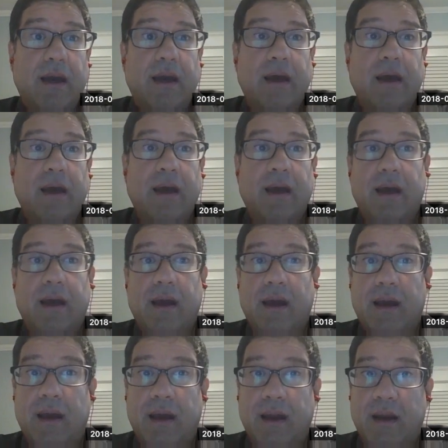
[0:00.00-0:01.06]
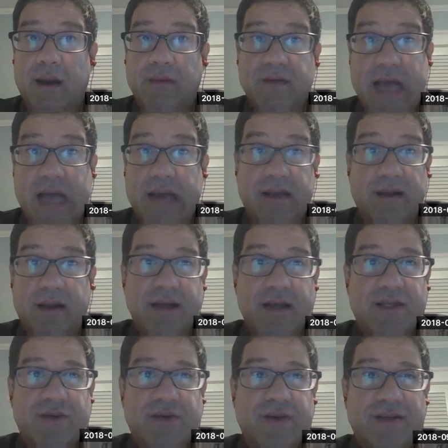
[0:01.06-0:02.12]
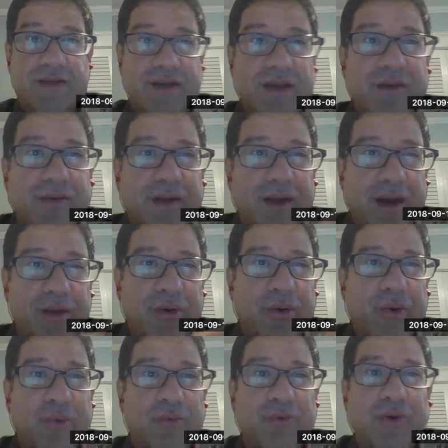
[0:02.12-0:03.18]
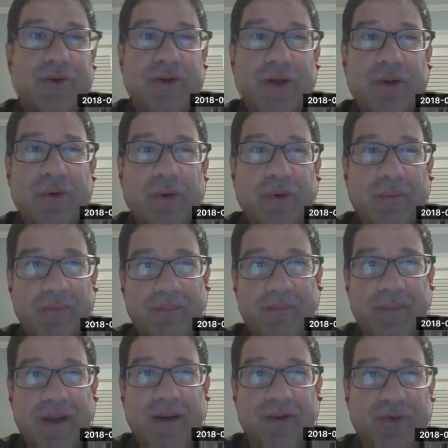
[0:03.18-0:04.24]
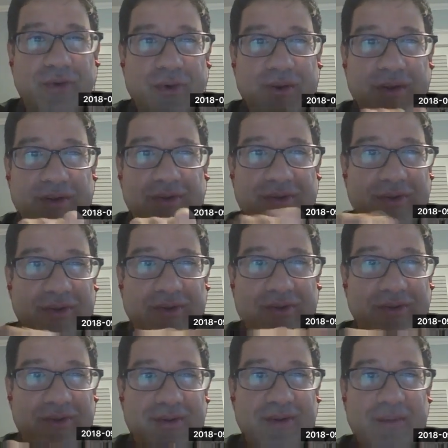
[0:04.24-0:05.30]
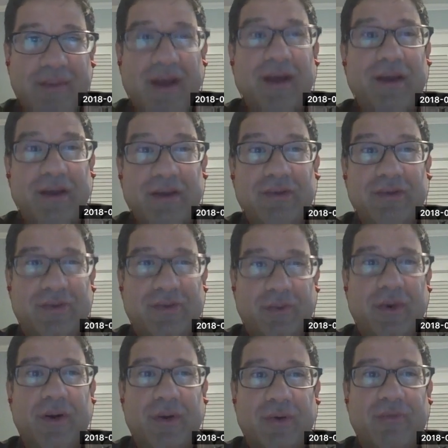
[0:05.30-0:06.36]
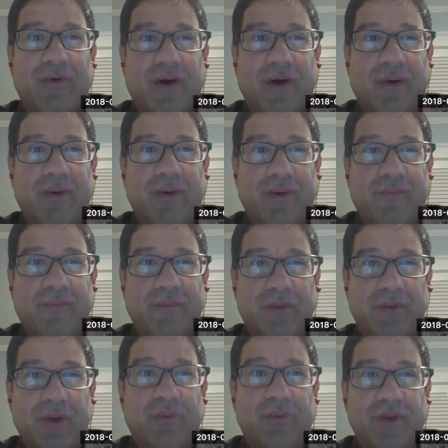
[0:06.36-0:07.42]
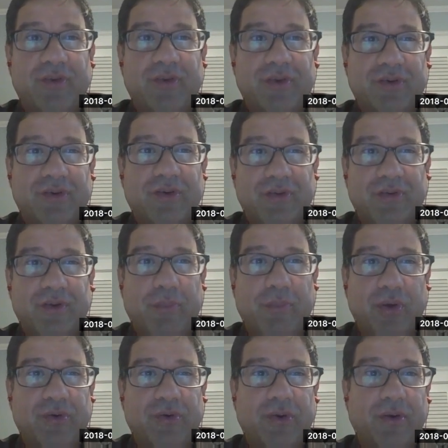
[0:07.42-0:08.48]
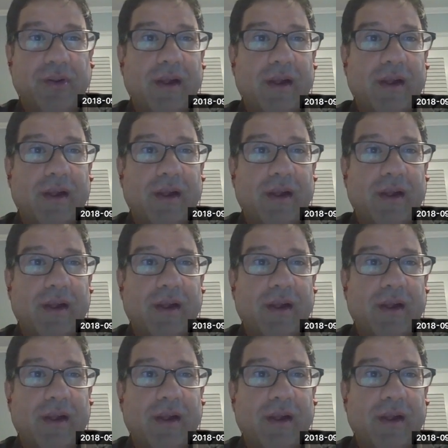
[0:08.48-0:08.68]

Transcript: And I started the last 3 years. Even I know Rodrigo Belenzoni is in he's one of our new researchers in the project.